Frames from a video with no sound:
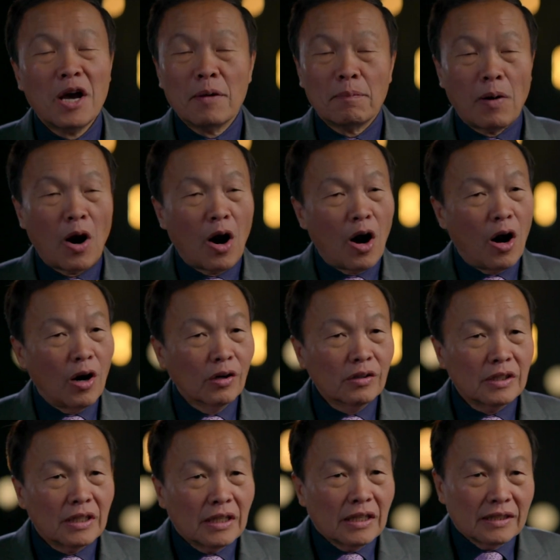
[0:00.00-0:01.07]
Paul
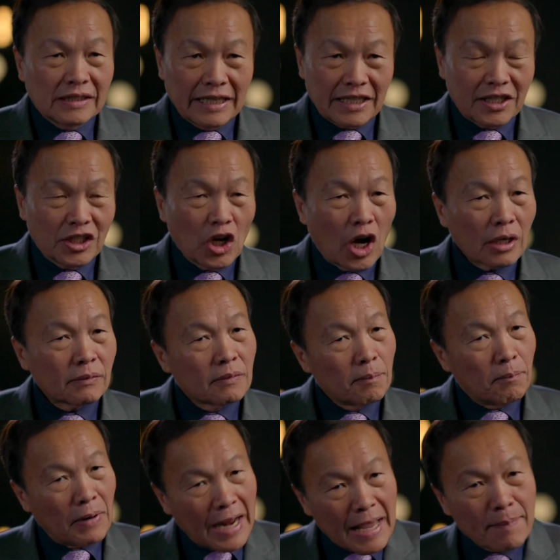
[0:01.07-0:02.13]
did not
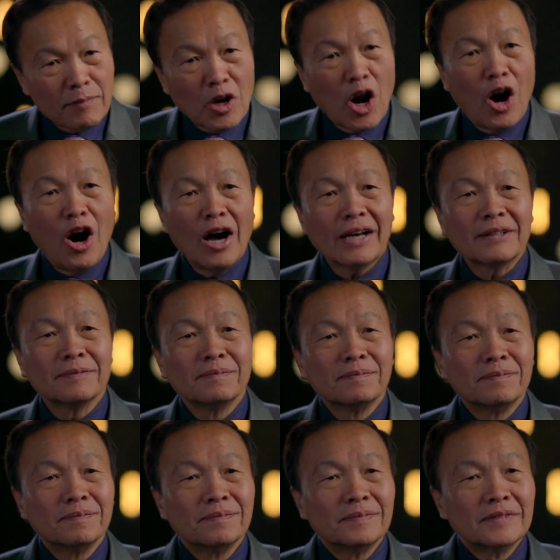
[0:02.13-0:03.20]
blame God.
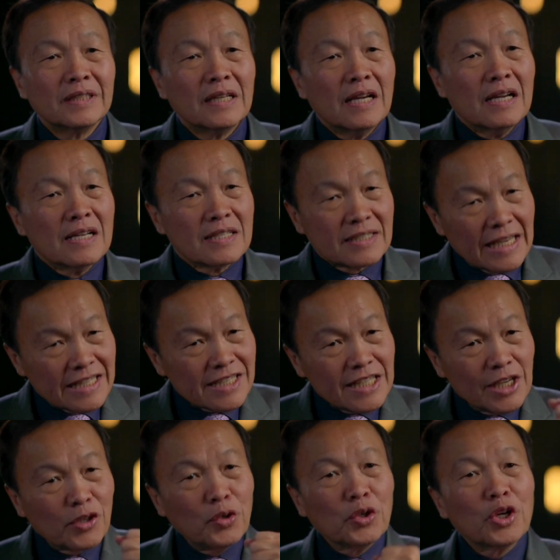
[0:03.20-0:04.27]
Since he
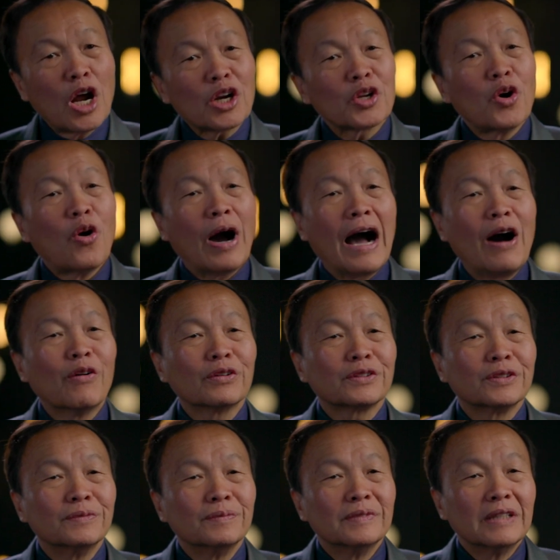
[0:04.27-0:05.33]
could not go out
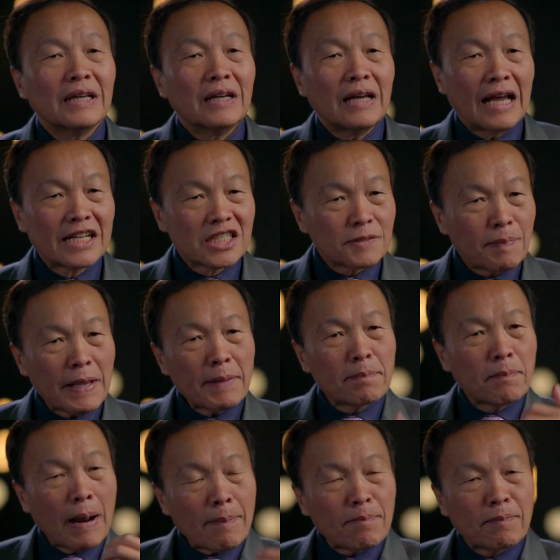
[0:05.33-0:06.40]
and speak
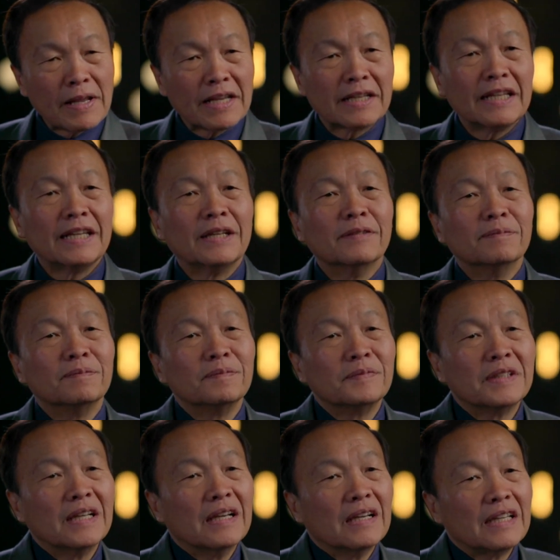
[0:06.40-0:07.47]
publicly,
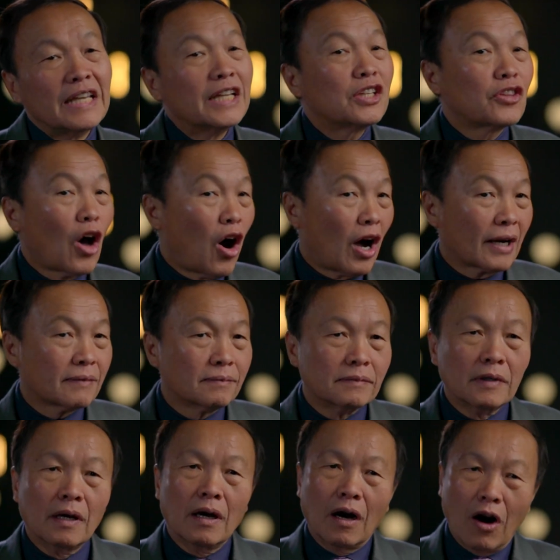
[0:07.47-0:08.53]
he thought,
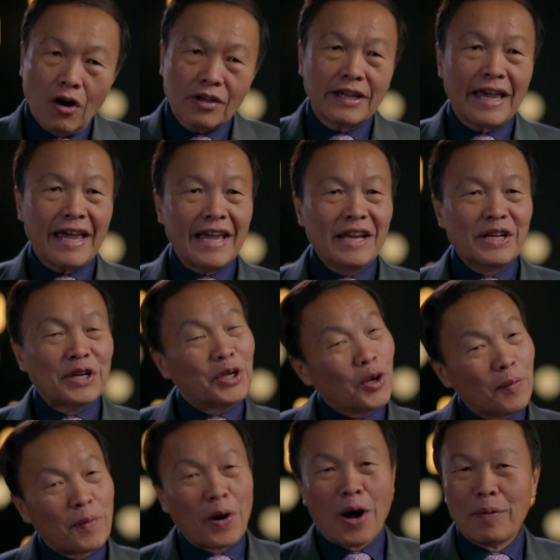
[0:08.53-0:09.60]
okay, no
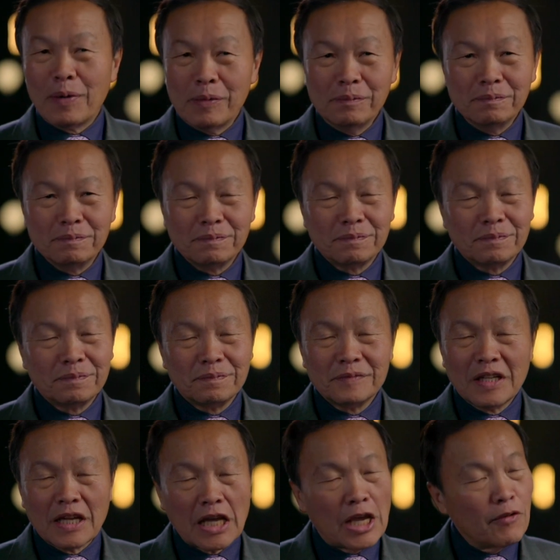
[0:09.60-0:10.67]
problem.
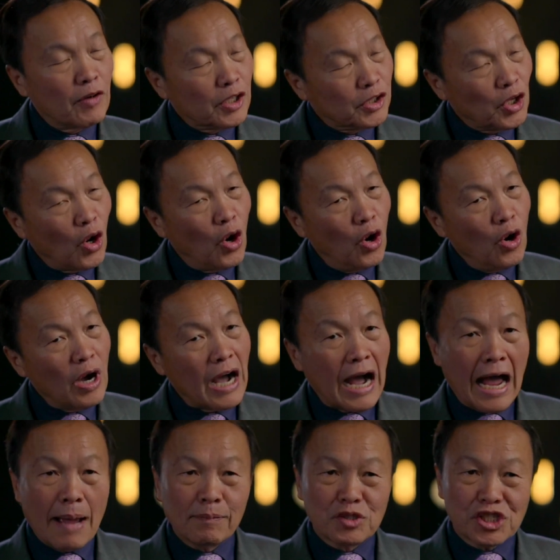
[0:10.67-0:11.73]
Even though
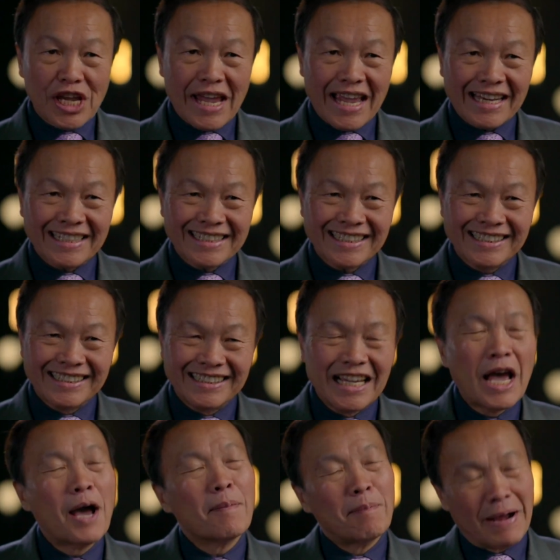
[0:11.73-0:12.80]
I am chained,
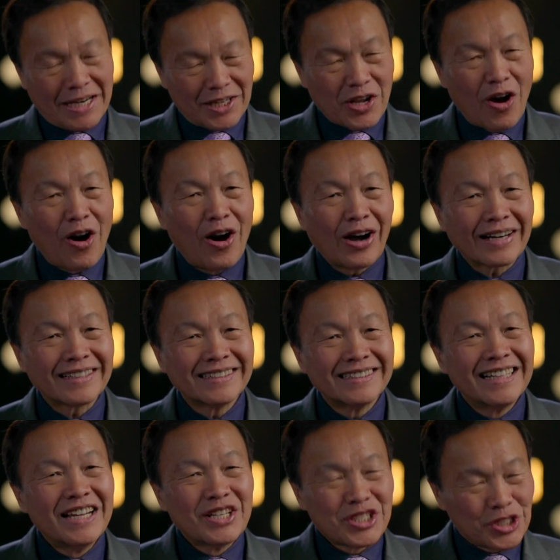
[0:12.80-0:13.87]
but God
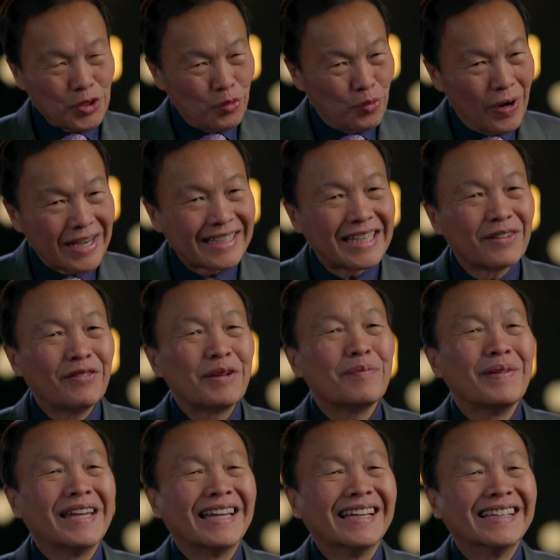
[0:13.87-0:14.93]
still working with
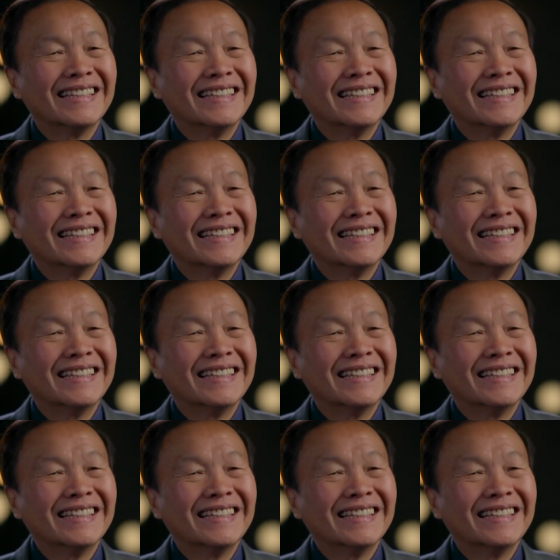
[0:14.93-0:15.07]
me,